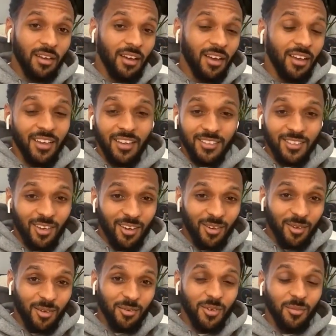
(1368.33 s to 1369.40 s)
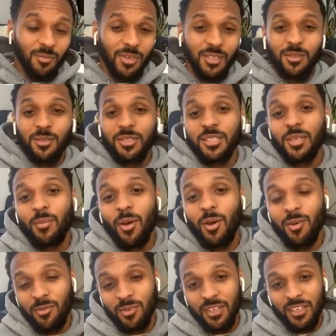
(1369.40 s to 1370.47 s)
Again, because I can't offer the mentorship, but
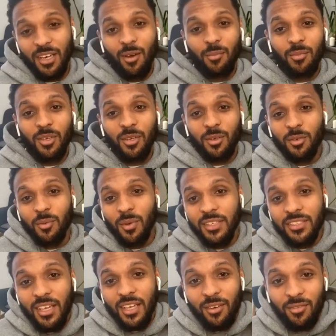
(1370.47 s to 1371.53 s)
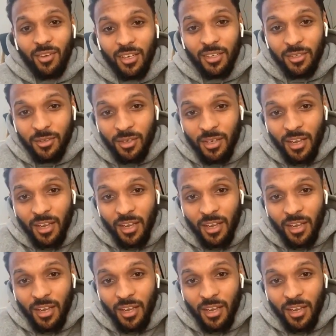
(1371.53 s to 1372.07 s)
hopefully that would be a good way to add value.